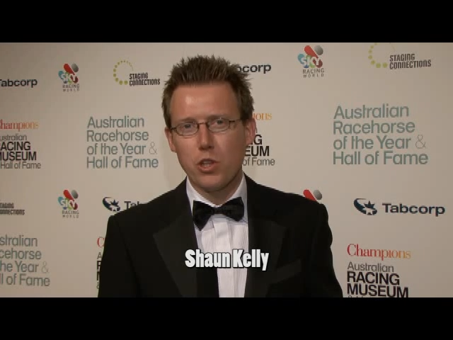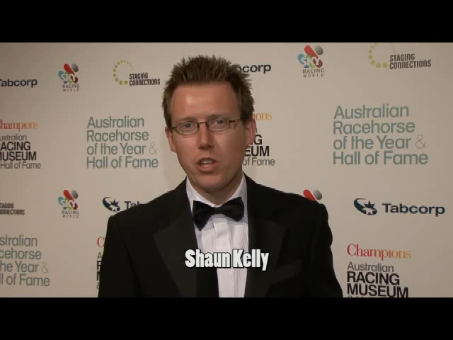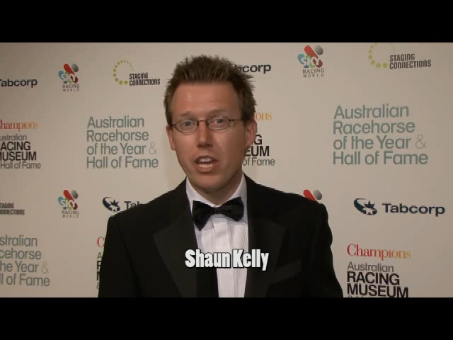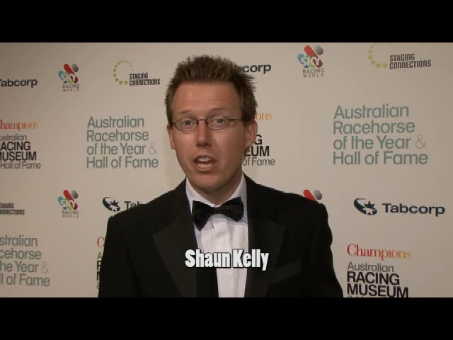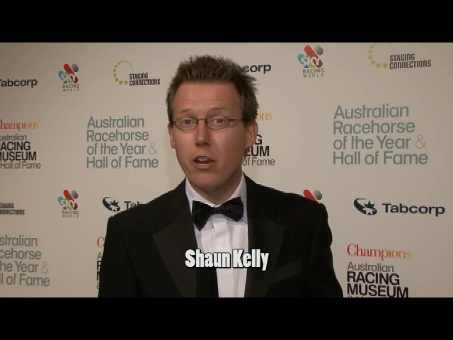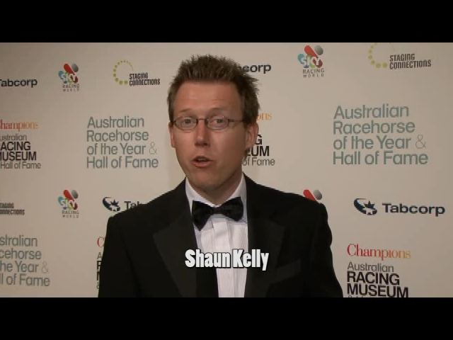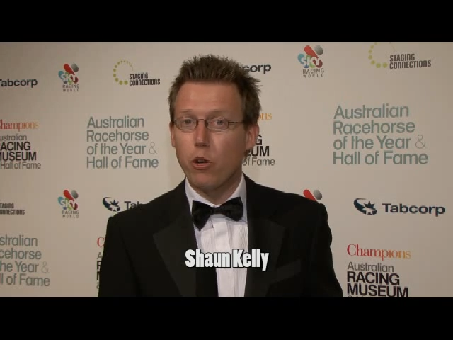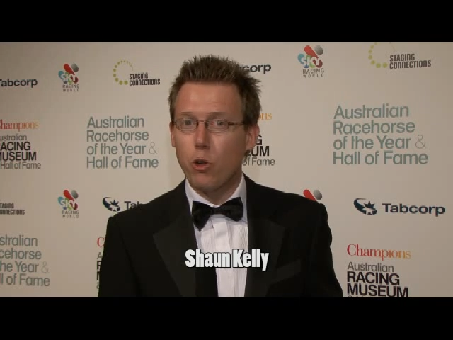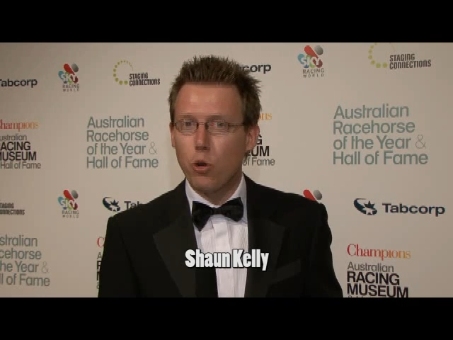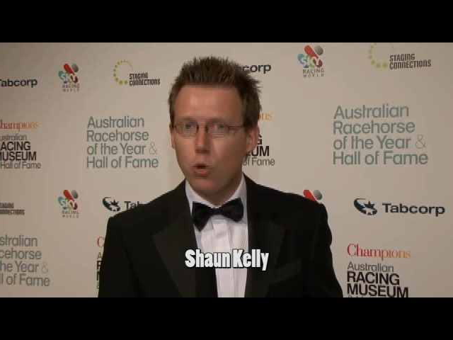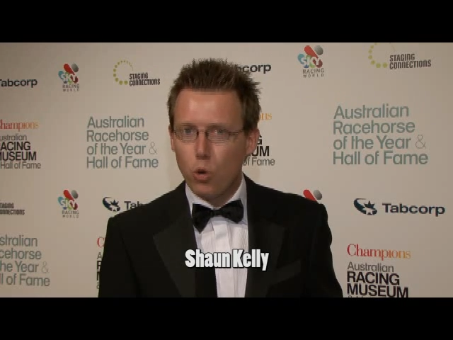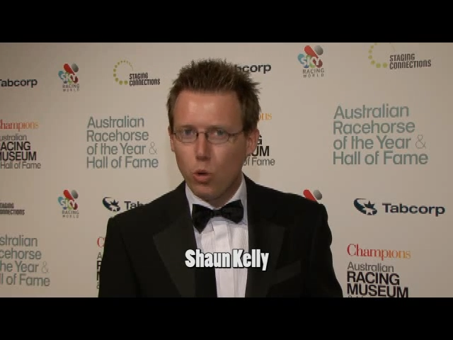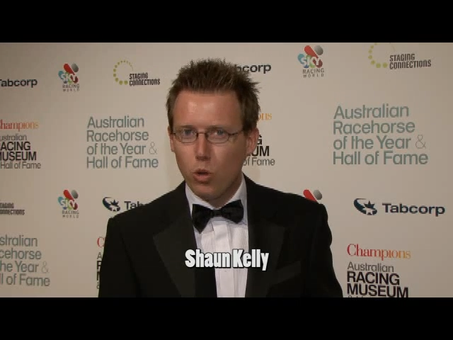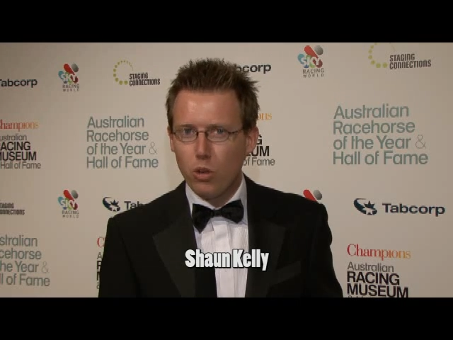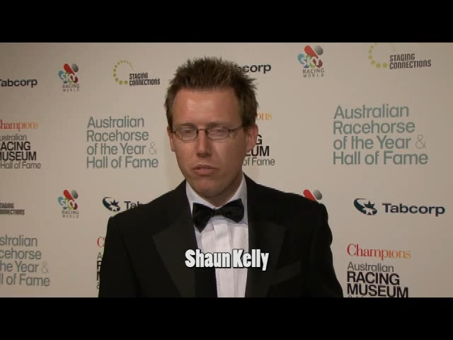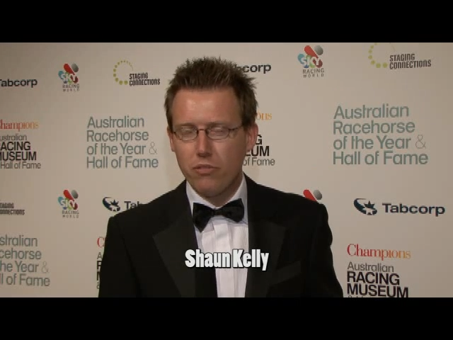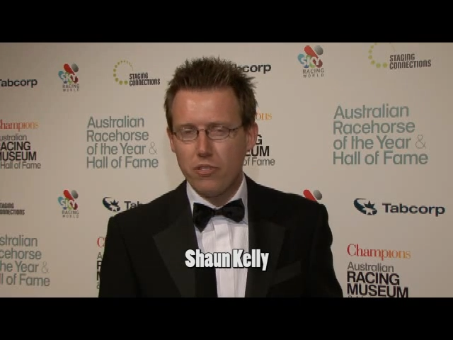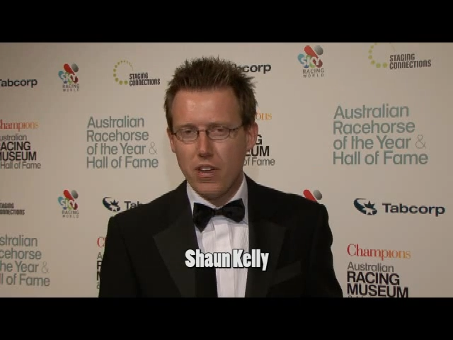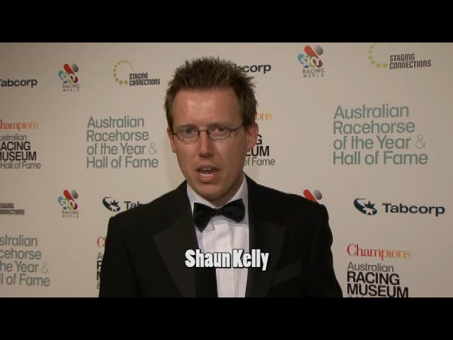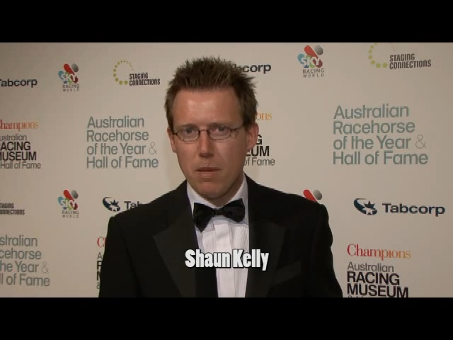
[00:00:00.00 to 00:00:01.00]
of the Year and
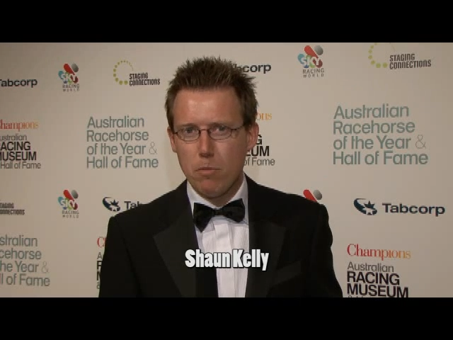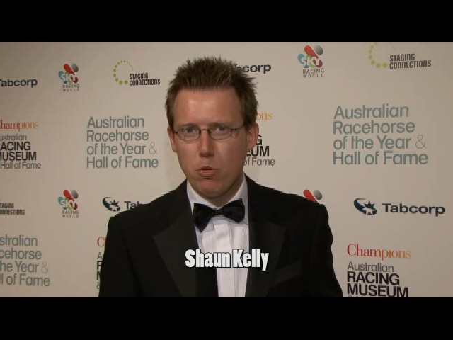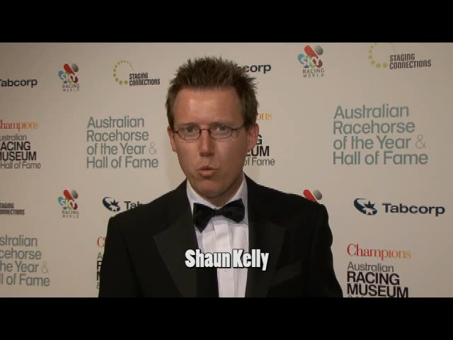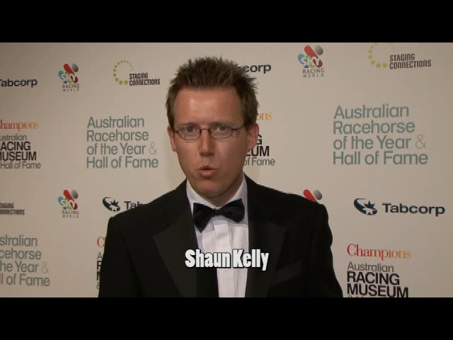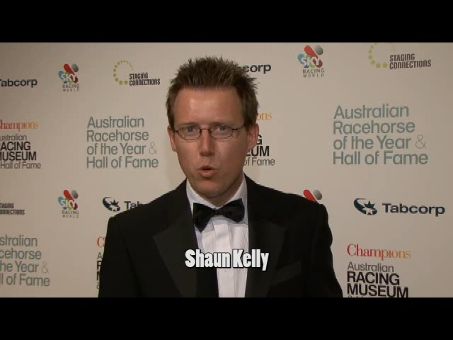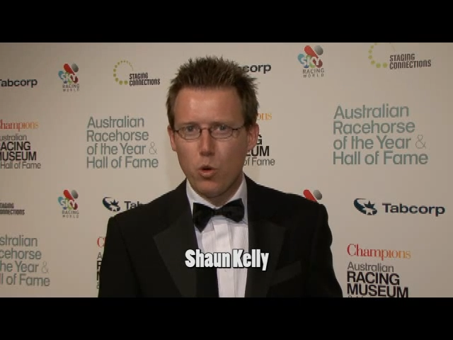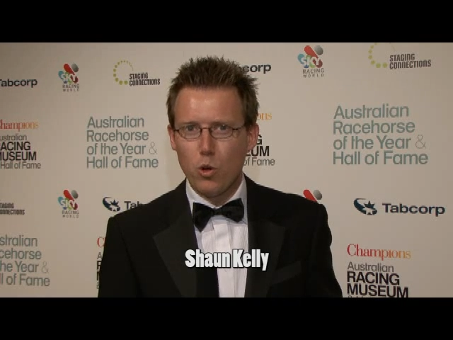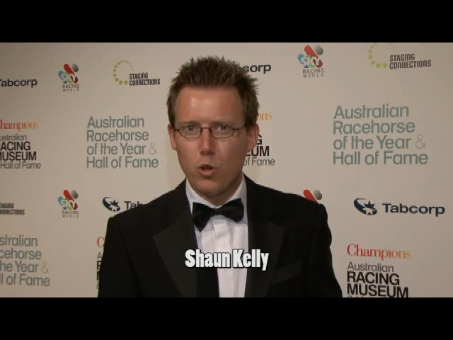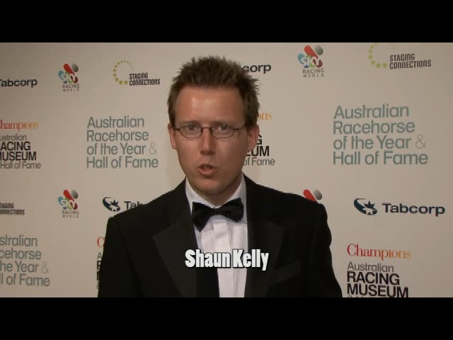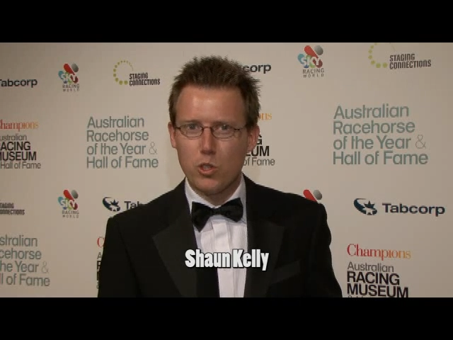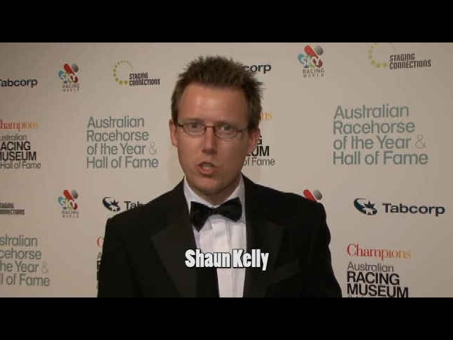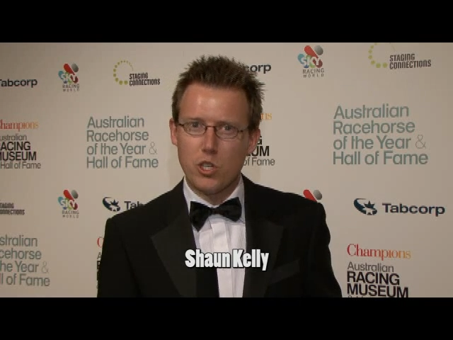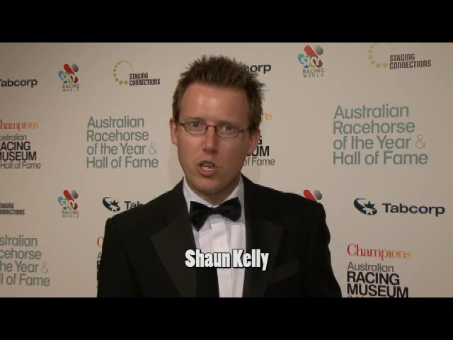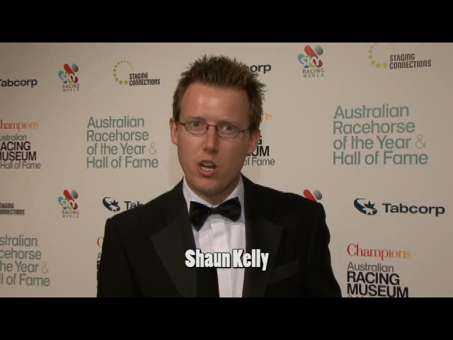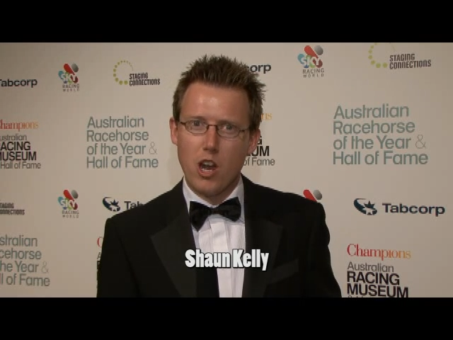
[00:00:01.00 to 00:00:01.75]
Hall of Fame Awards.